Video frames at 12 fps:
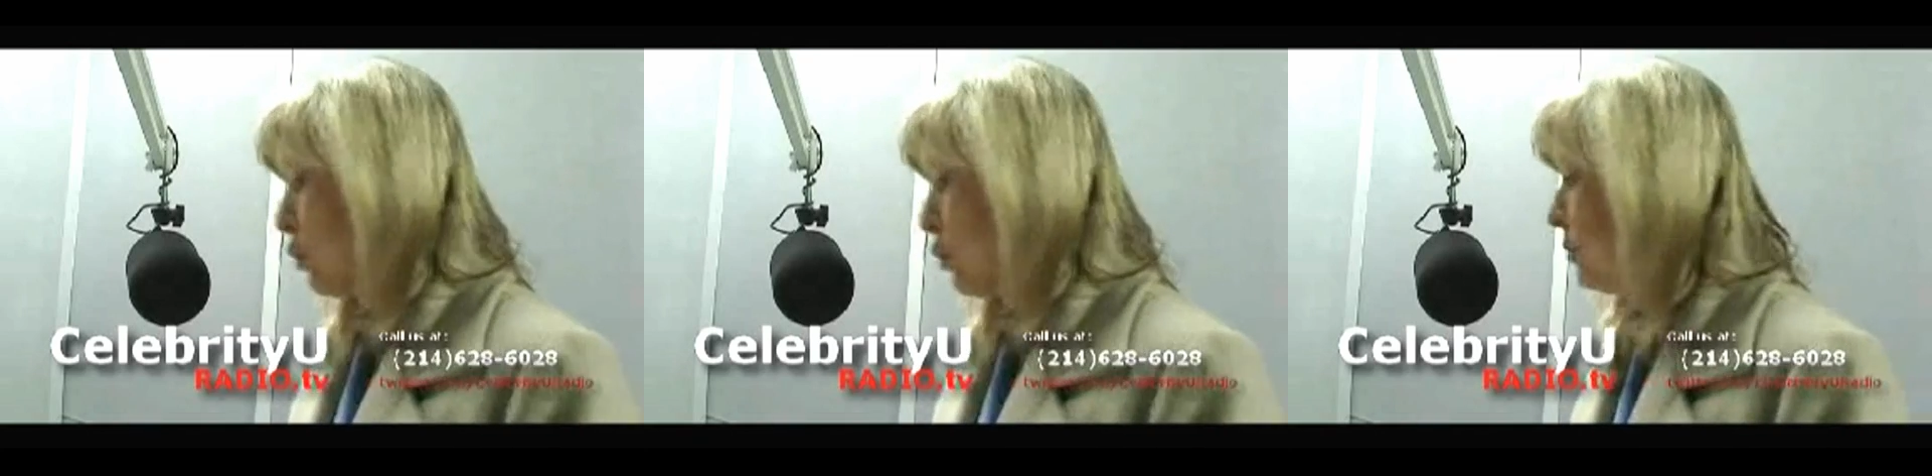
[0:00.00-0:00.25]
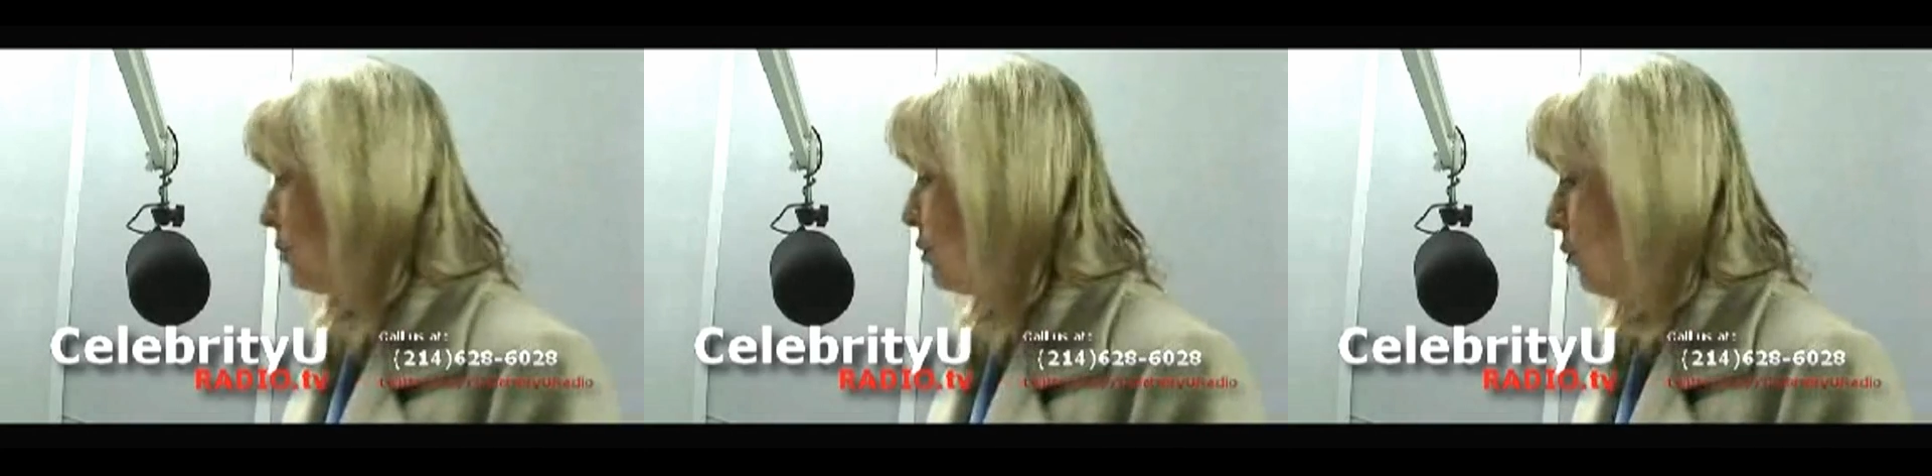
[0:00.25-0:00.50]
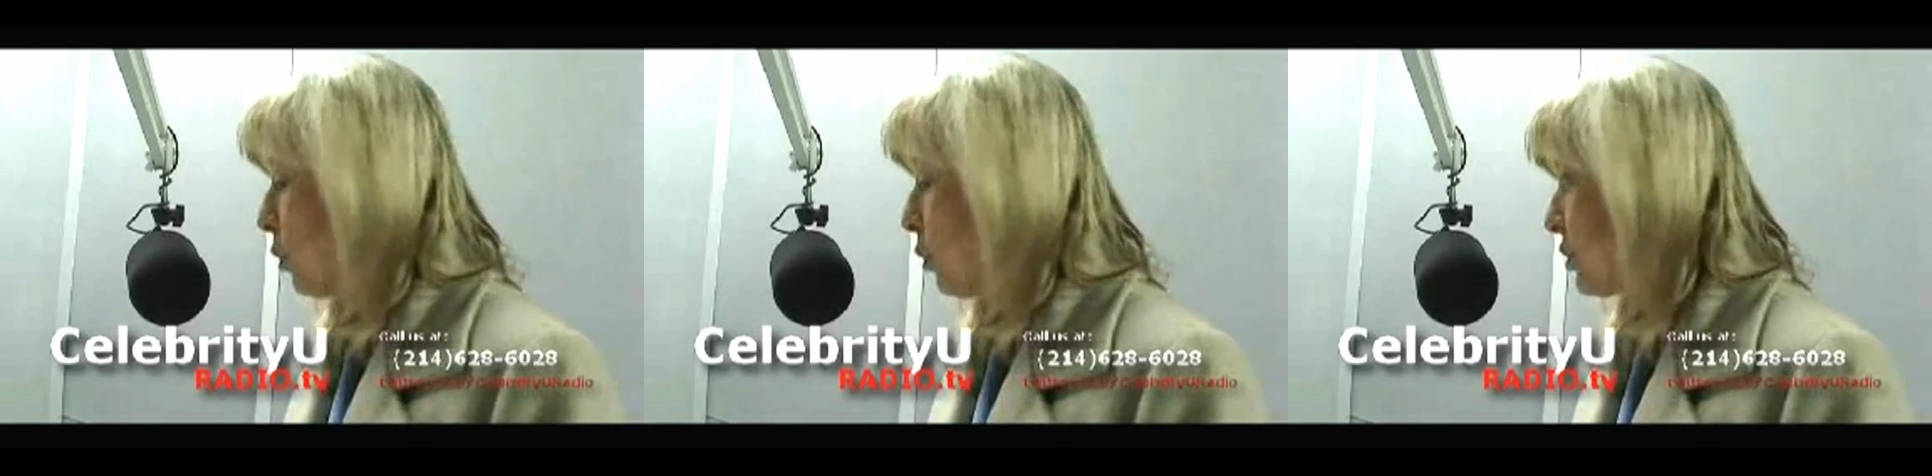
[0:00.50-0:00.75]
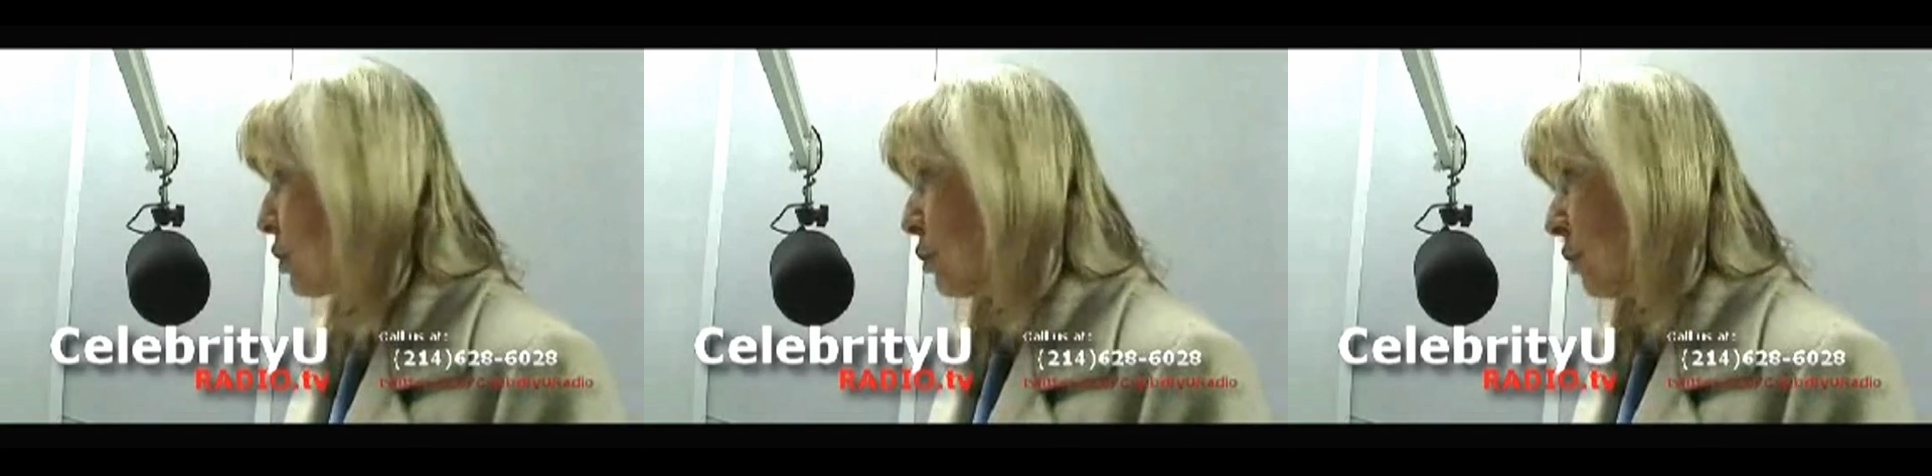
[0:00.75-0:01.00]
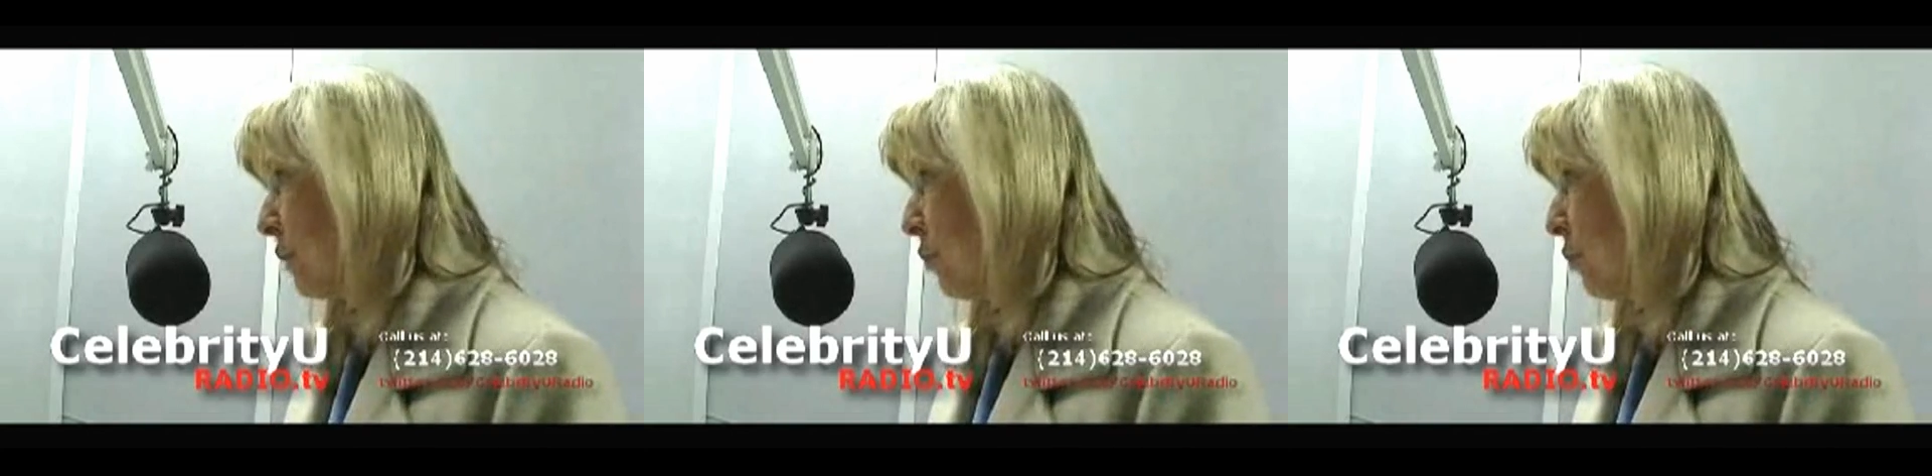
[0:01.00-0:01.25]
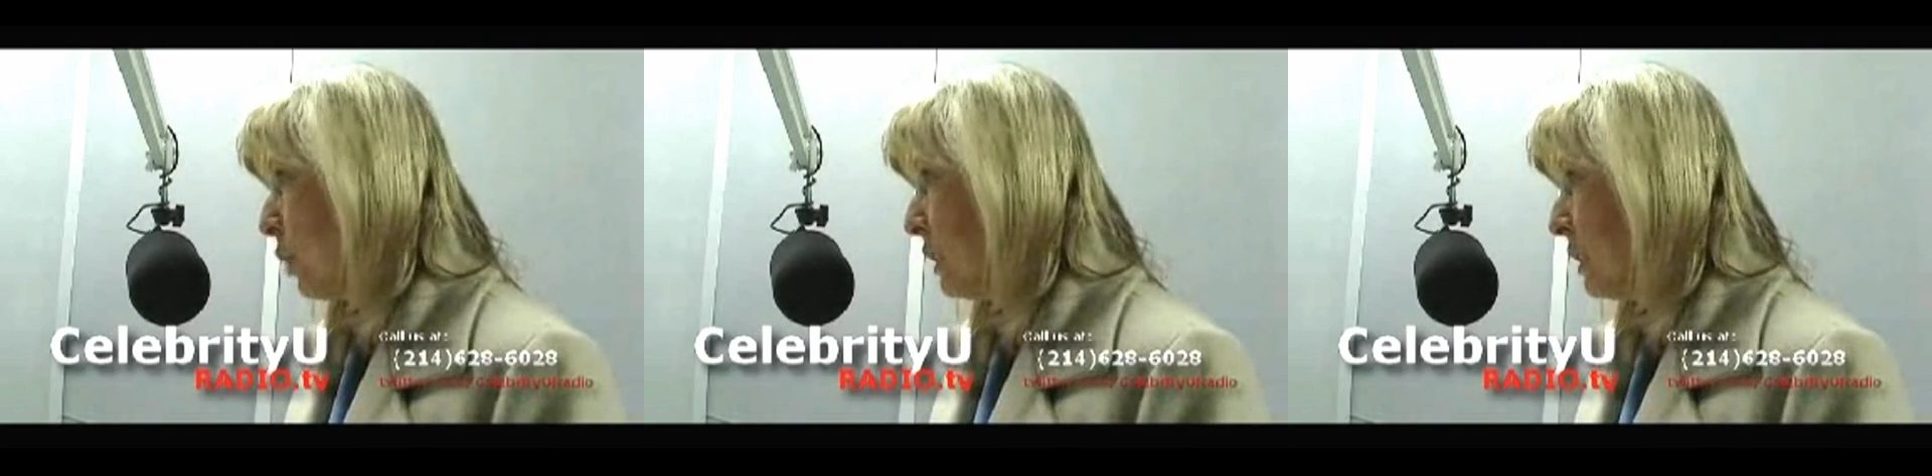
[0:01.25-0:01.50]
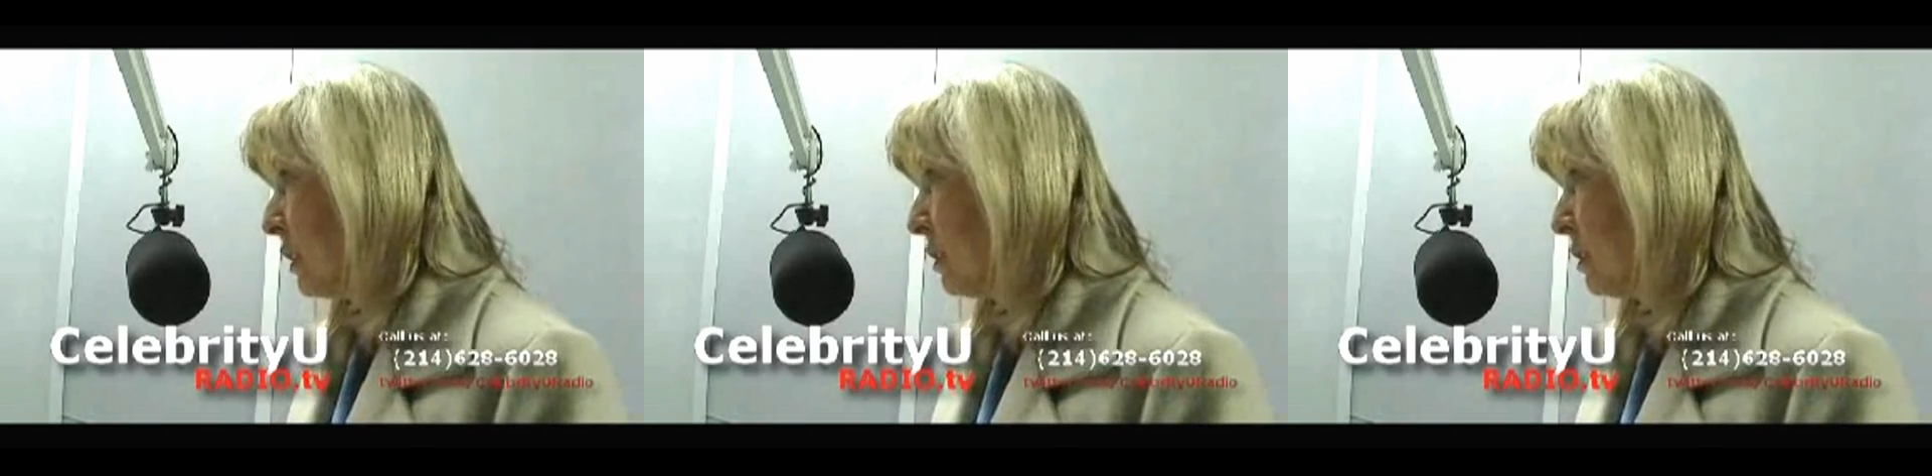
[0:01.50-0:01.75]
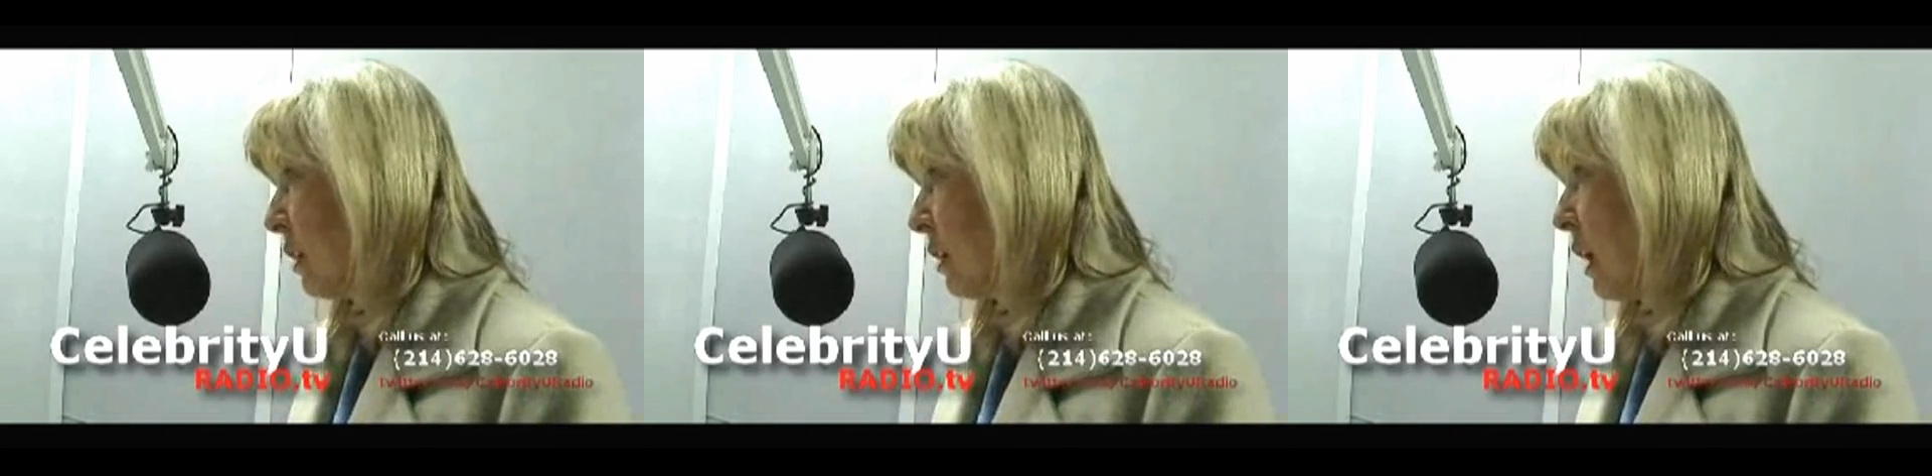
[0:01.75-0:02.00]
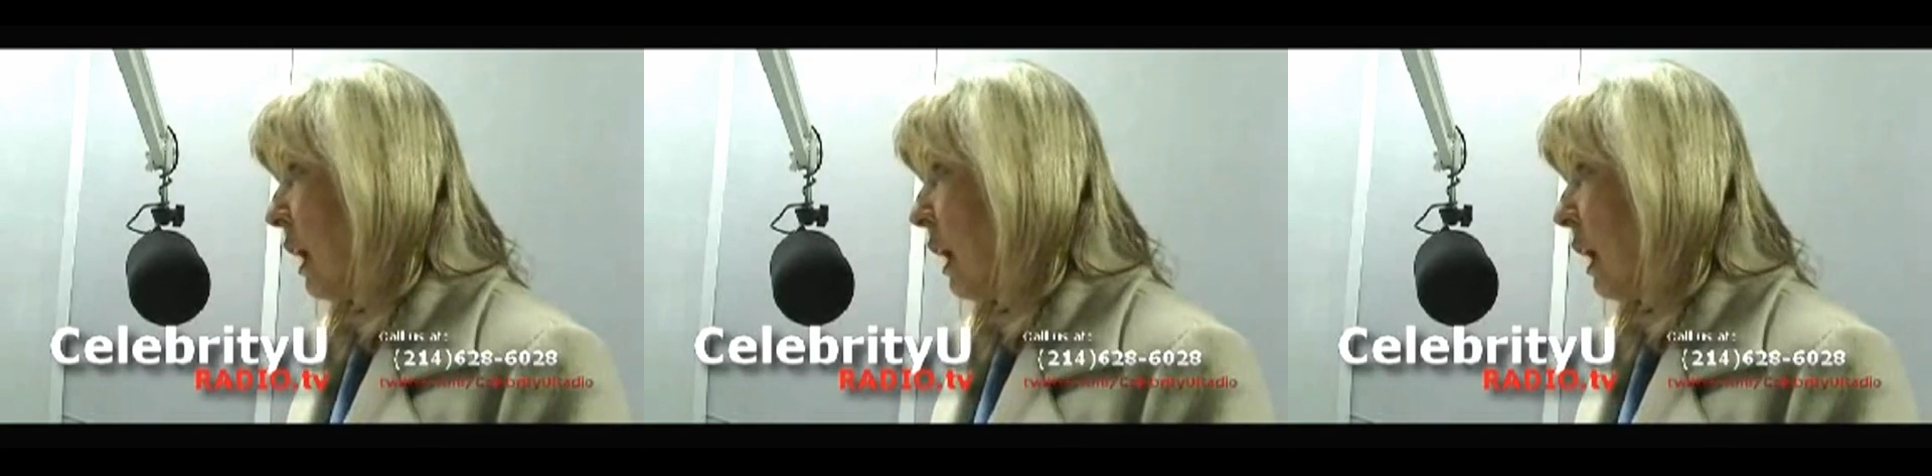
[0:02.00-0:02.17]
divorce attorney, for instance,